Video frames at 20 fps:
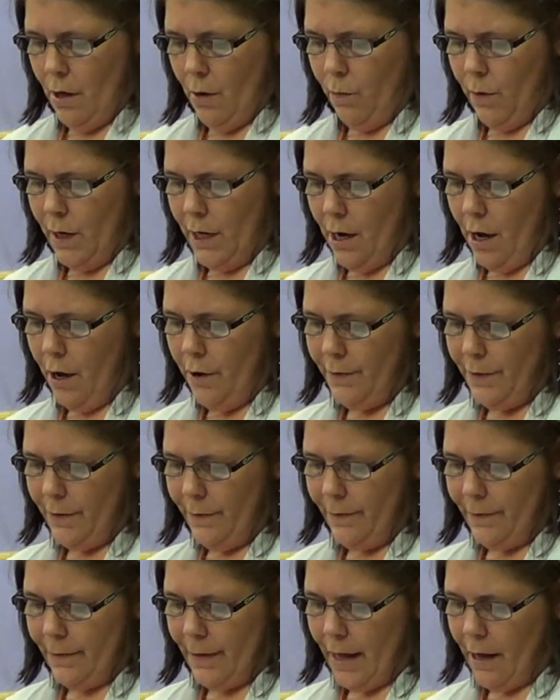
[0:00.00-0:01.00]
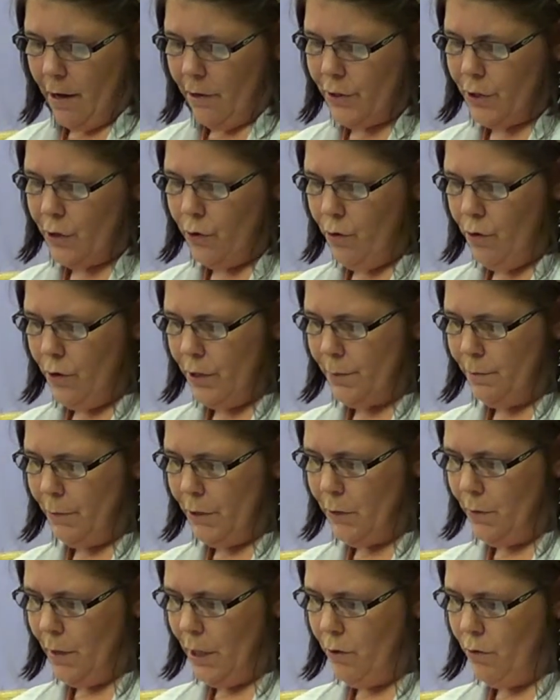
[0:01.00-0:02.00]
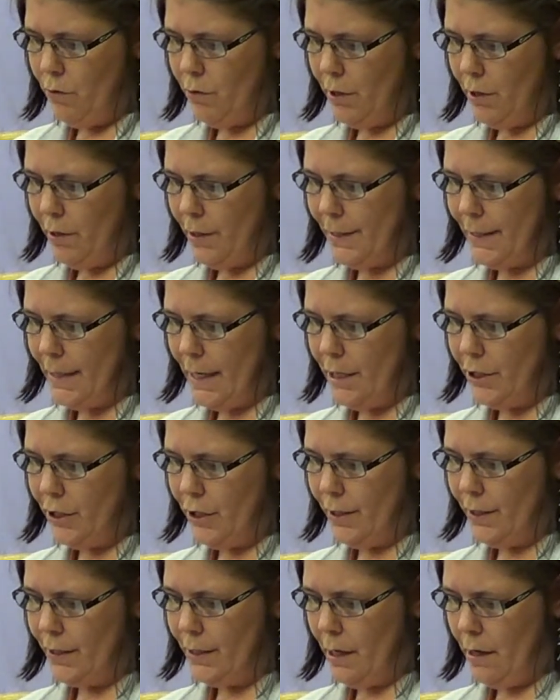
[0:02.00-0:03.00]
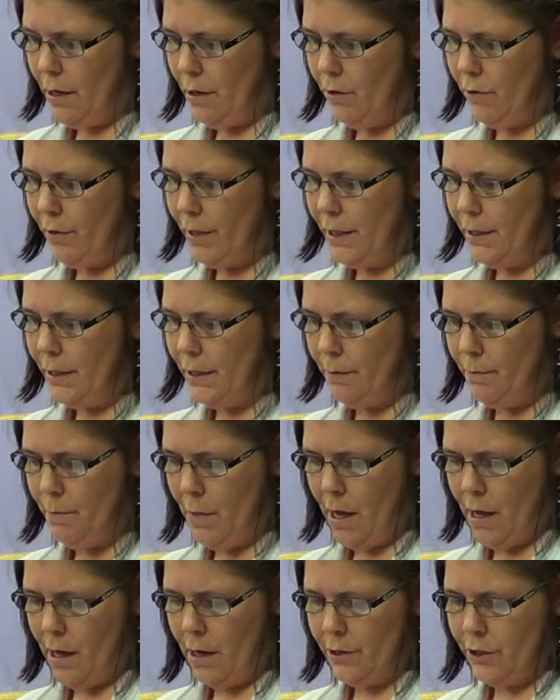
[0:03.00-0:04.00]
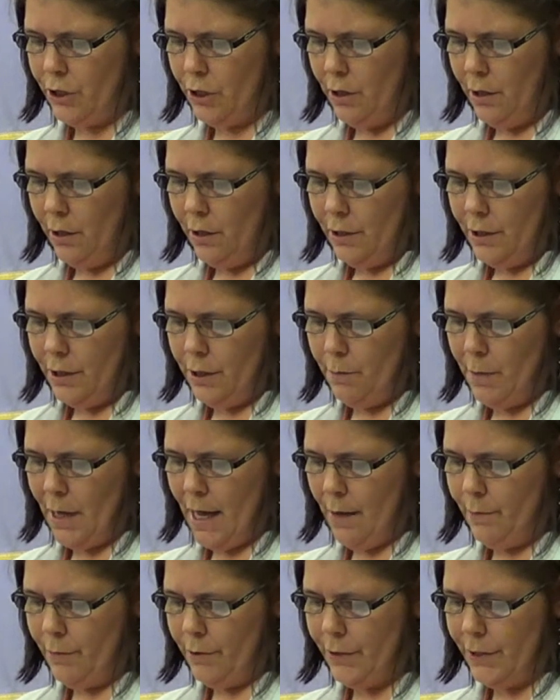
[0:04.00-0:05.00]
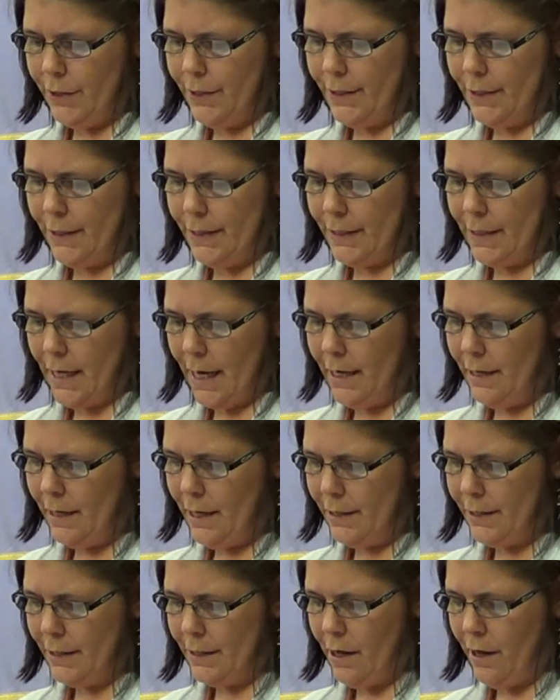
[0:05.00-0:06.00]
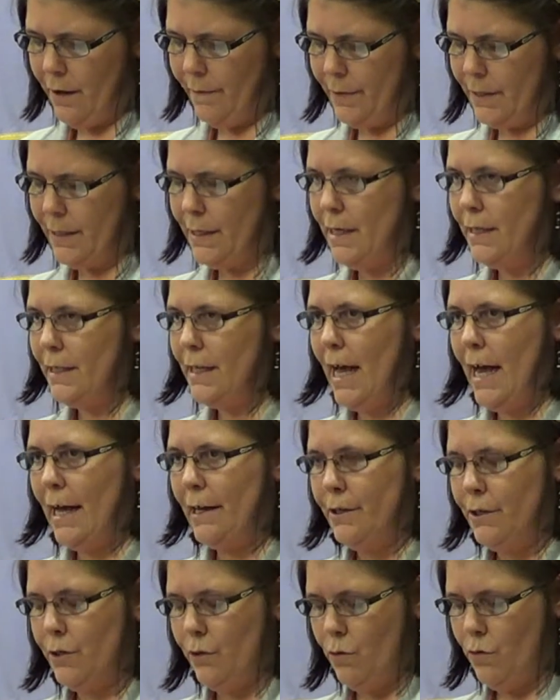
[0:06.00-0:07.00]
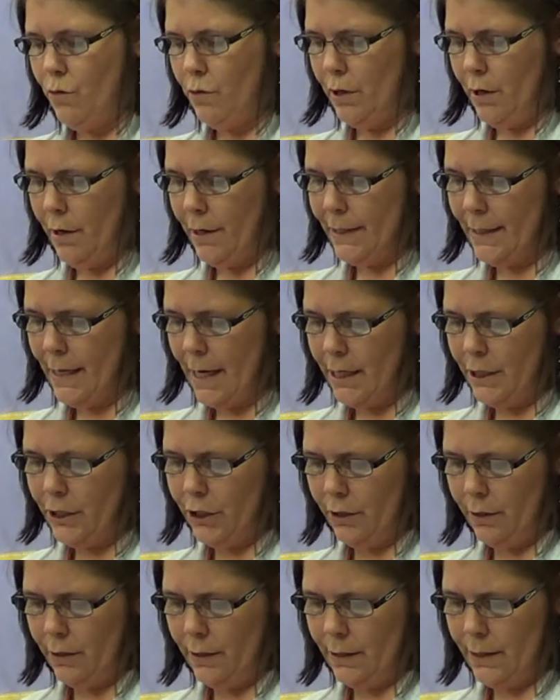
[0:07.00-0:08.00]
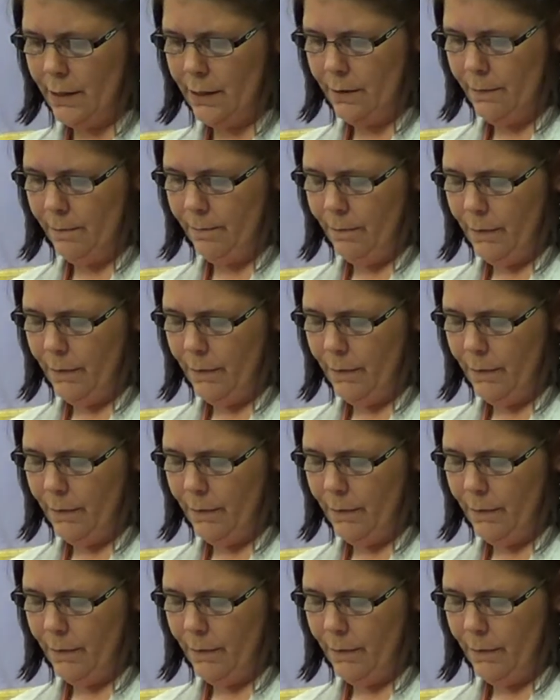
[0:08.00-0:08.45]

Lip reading: We know that there are talks between organisations that are looking to merge to be able to sustain their services and organisations.